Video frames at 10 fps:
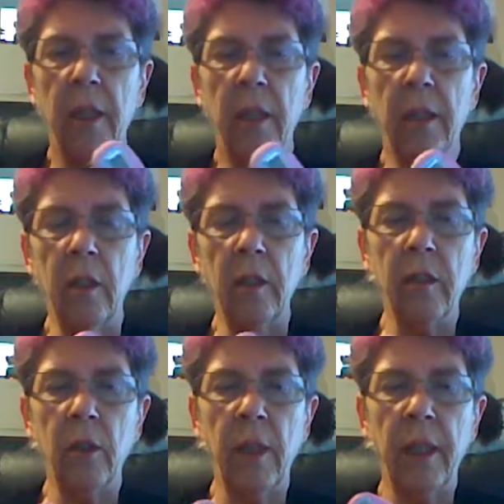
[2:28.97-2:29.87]
It
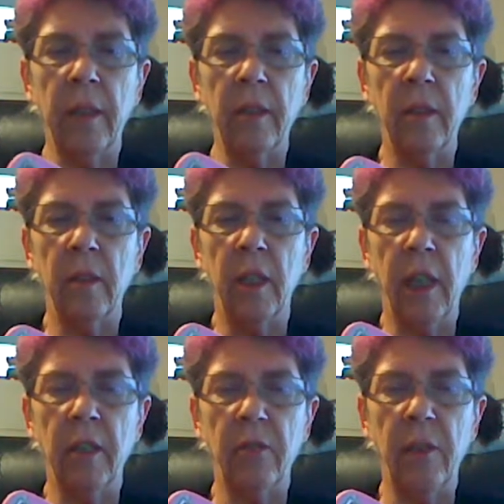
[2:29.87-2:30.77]

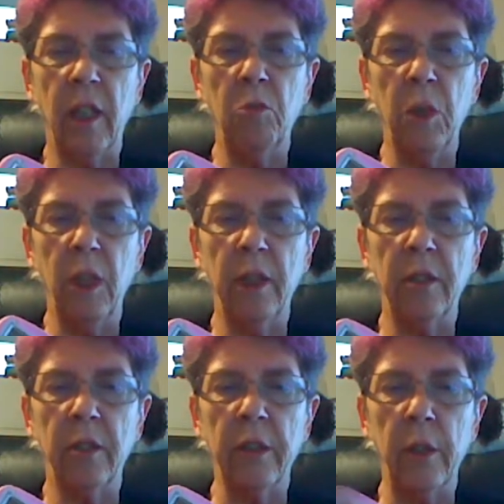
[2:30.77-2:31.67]
has 5 blades,
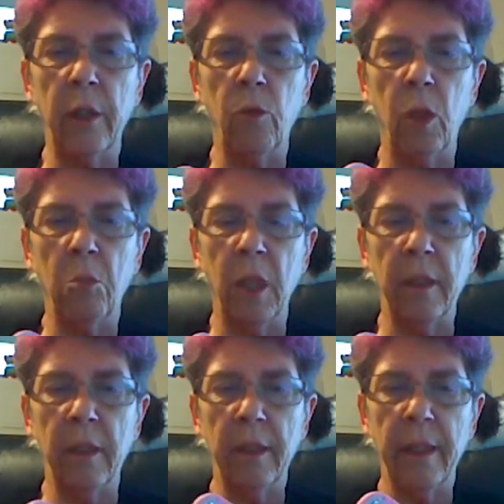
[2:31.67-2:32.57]
so if one
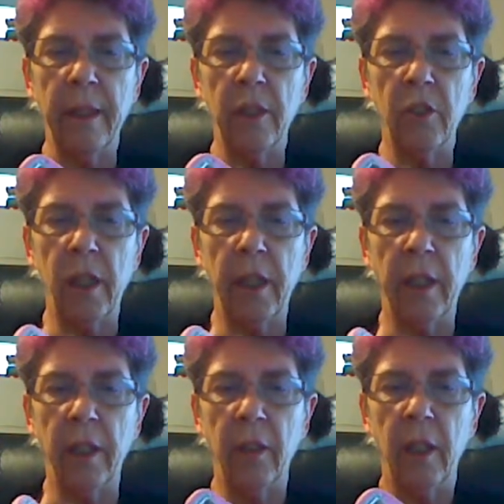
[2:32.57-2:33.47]
blade doesn't catch the
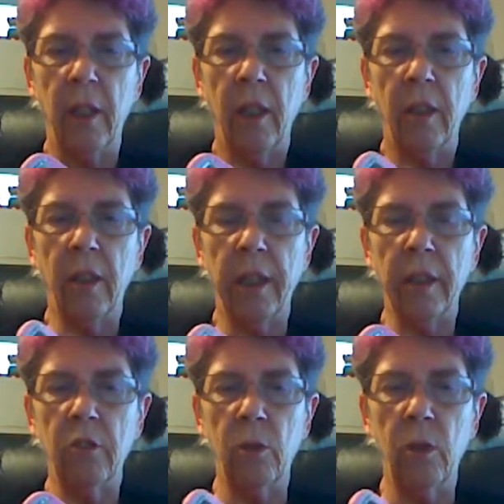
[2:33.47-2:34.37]
hair, the
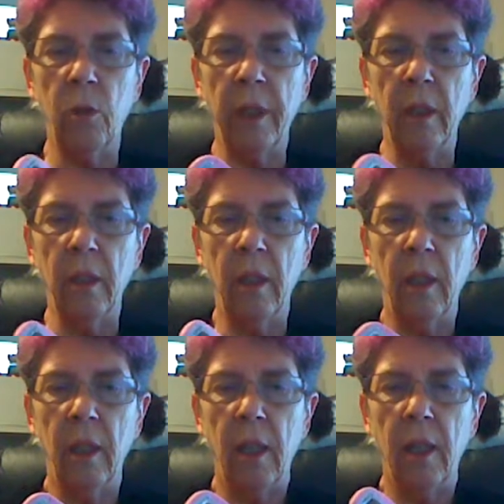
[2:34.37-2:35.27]
next one will,
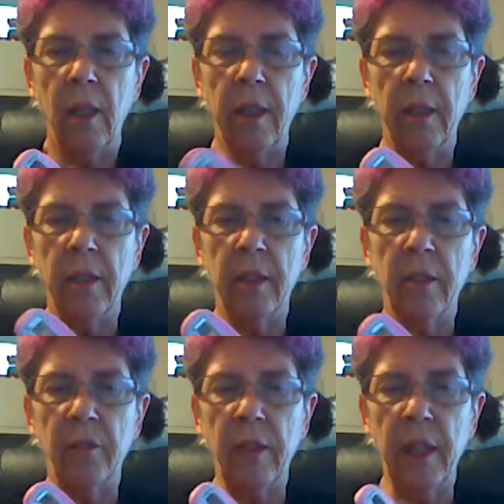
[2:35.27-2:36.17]
and it's
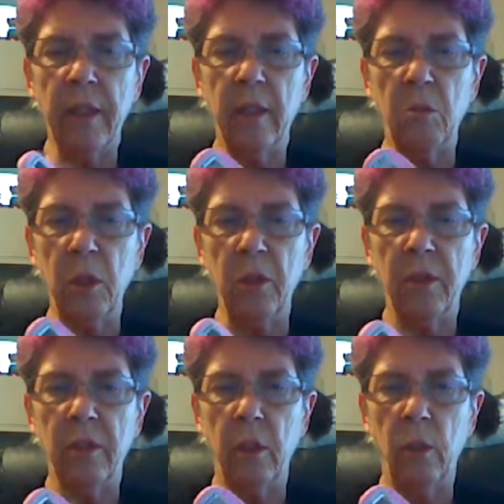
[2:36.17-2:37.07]
flexible
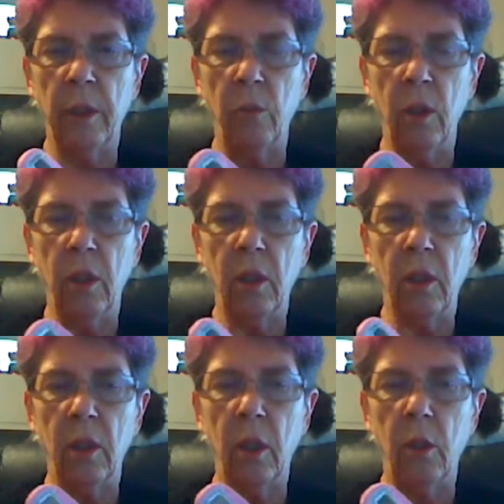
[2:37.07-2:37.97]
so it will
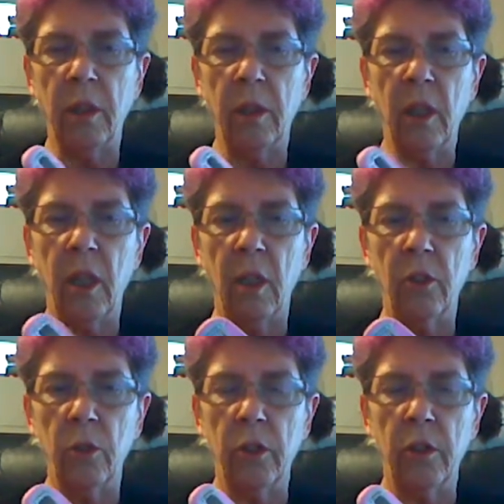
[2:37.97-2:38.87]
go with the
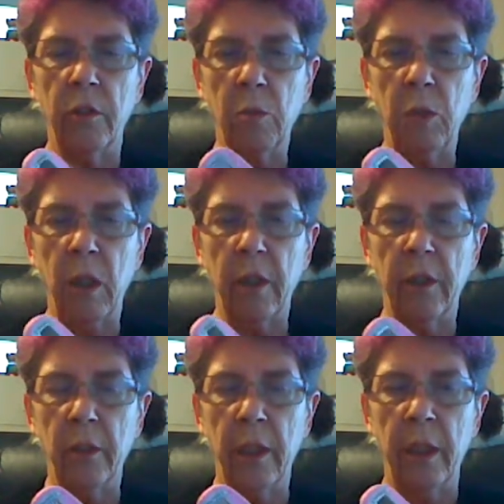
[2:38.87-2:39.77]
contours of your body,
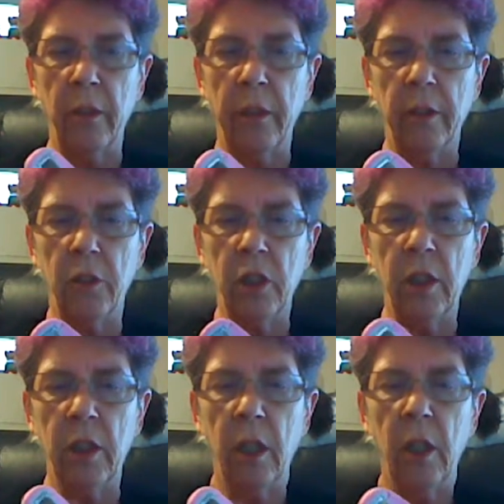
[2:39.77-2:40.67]
your leg or your
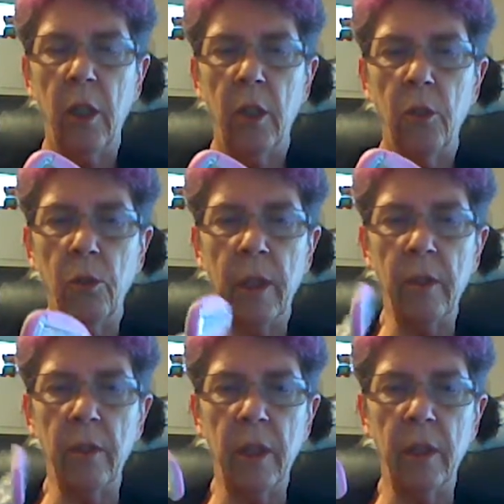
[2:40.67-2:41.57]
cheek,
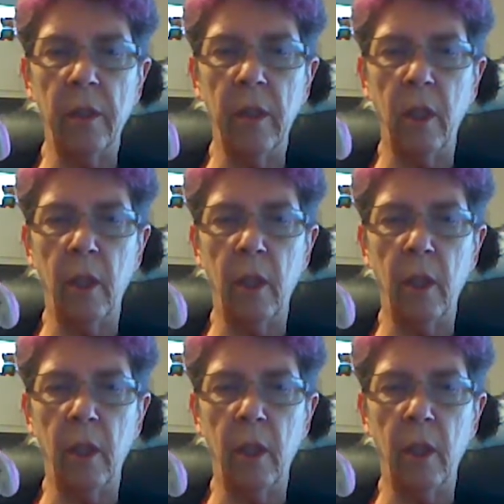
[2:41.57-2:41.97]
rather than